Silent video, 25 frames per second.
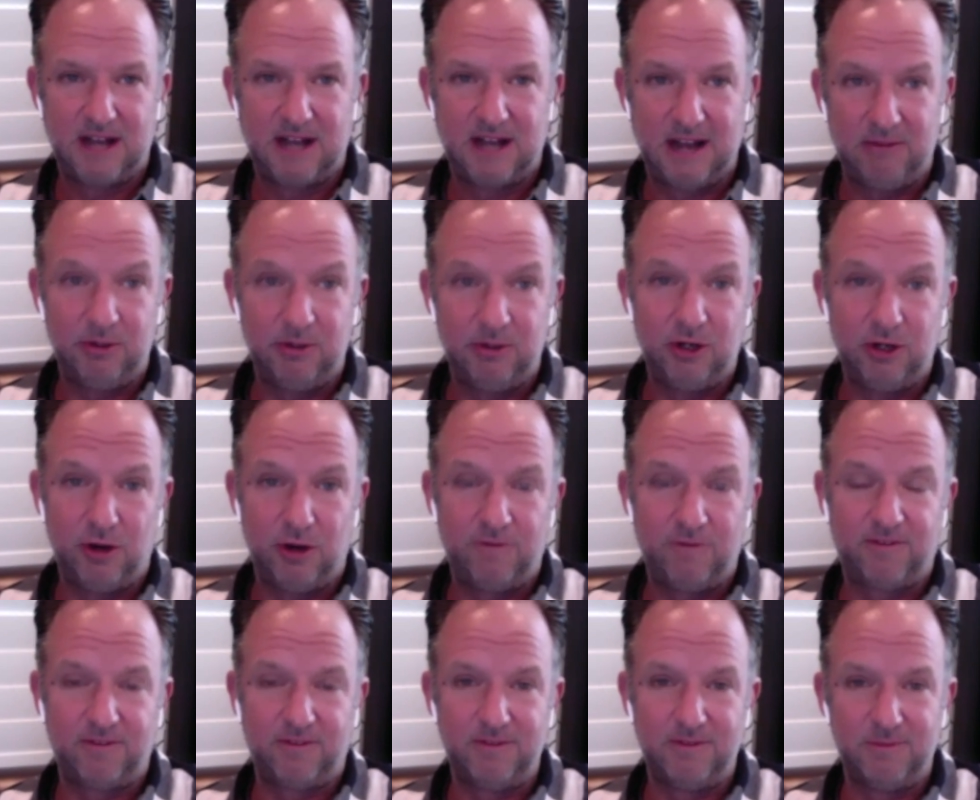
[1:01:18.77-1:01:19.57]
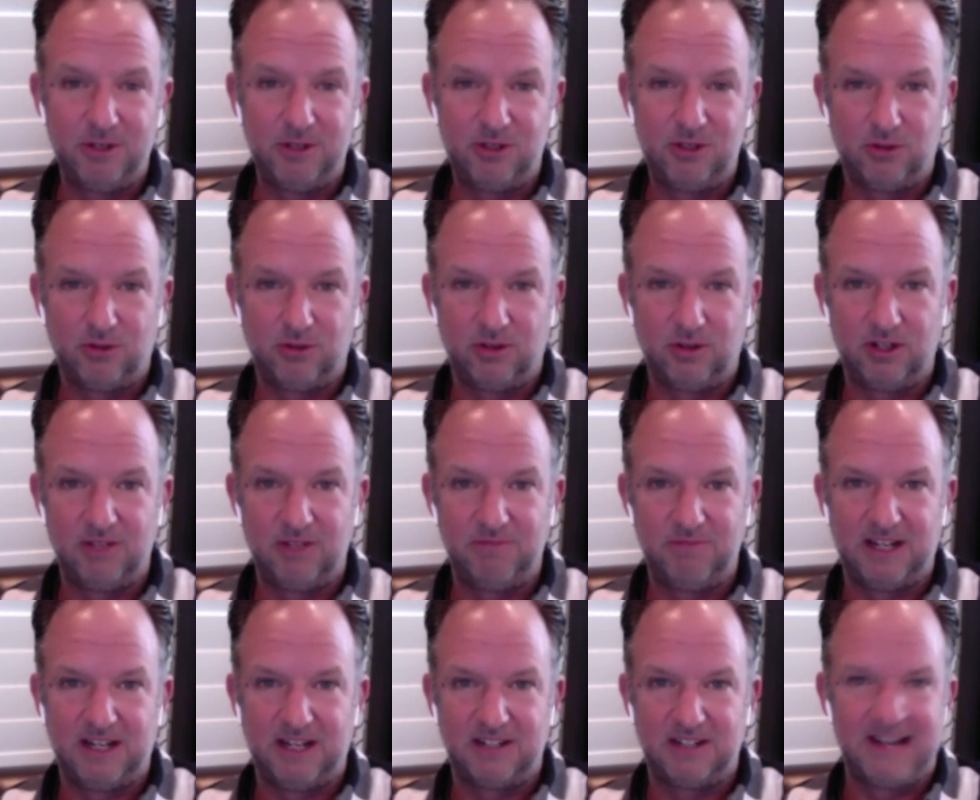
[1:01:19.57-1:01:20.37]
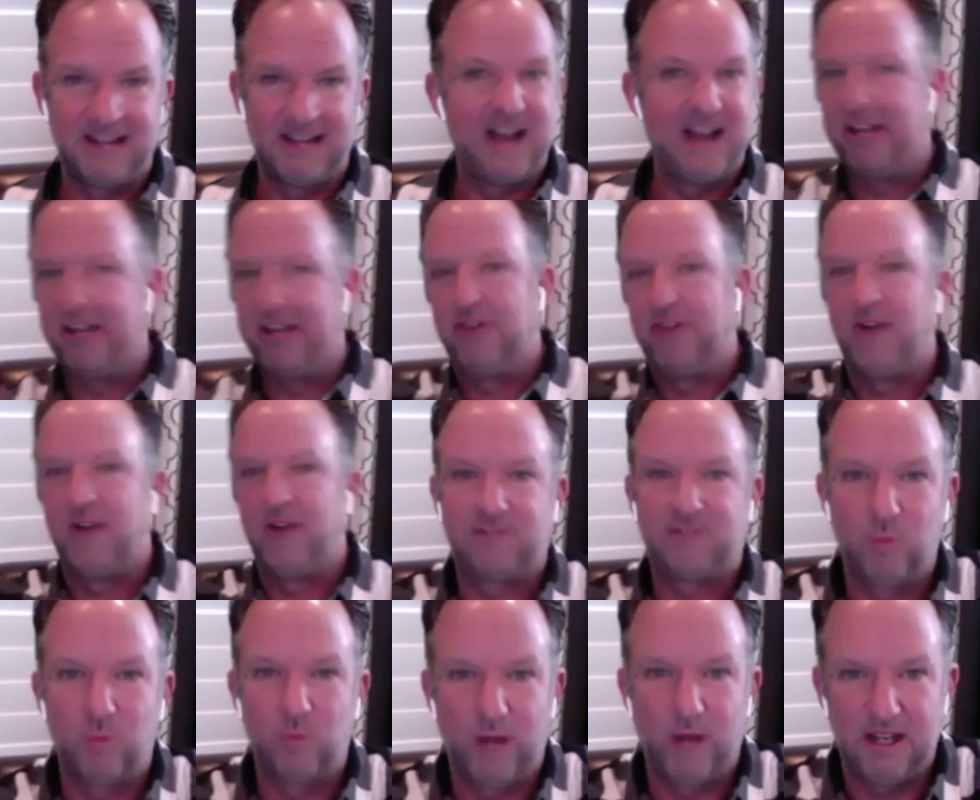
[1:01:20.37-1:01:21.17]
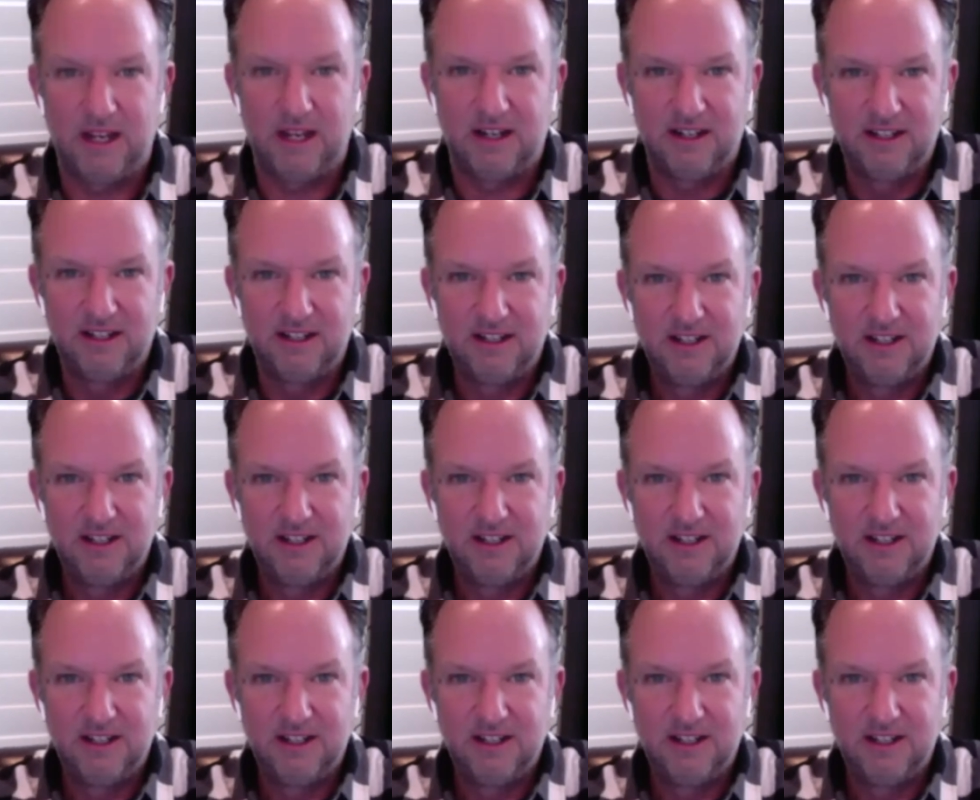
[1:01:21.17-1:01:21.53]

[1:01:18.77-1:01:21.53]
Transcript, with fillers: I would hope from the majority because now they don't have to wait.